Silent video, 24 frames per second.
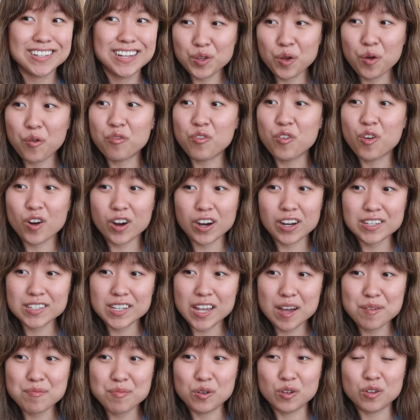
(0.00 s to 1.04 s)
So for
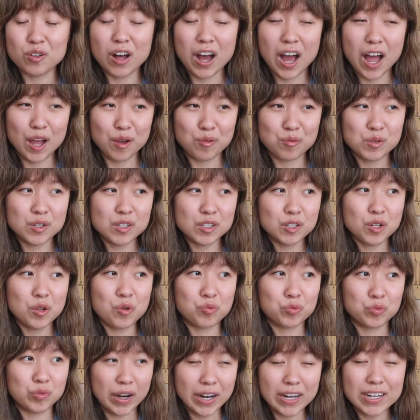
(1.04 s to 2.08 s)
example, I
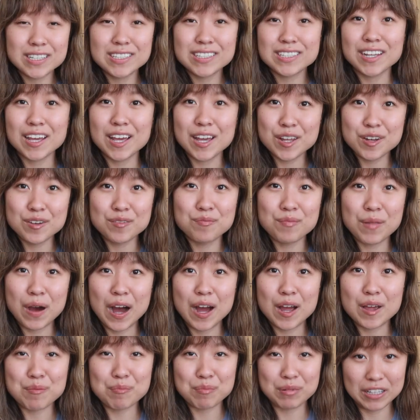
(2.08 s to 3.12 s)
will write in
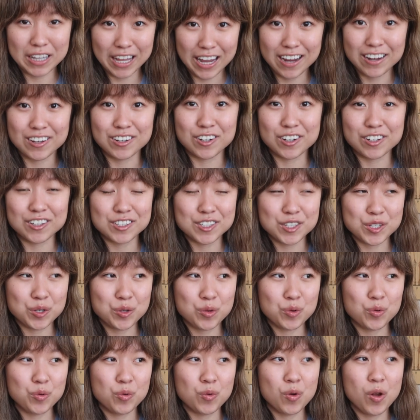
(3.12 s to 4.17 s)
my planner
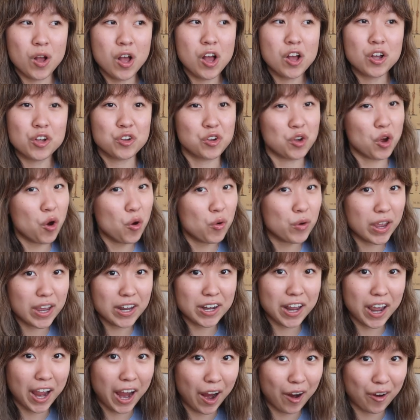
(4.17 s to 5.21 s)
to go get
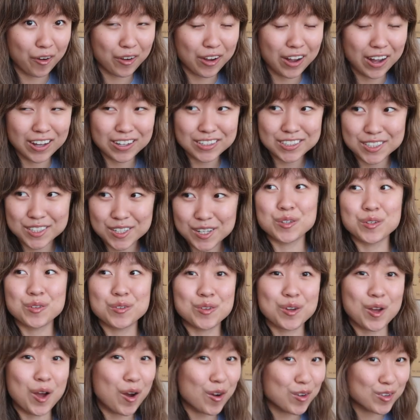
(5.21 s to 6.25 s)
a haircut, to
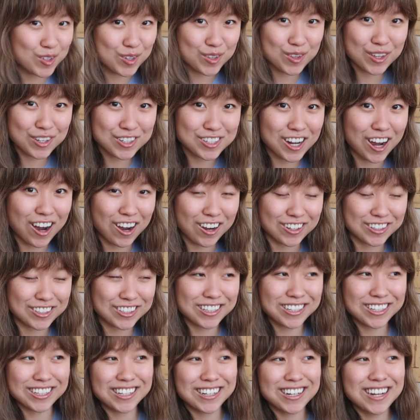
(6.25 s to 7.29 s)
go to the
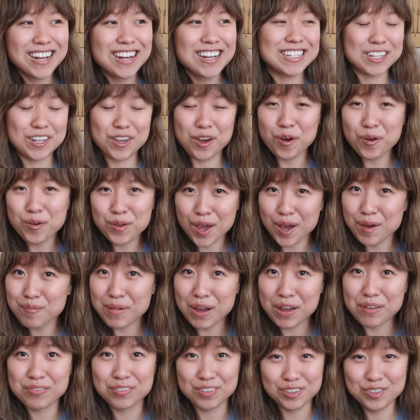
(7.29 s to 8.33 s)
doctor, to go get
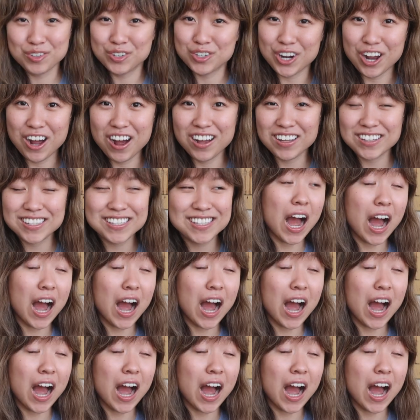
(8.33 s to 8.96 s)
my flu shots.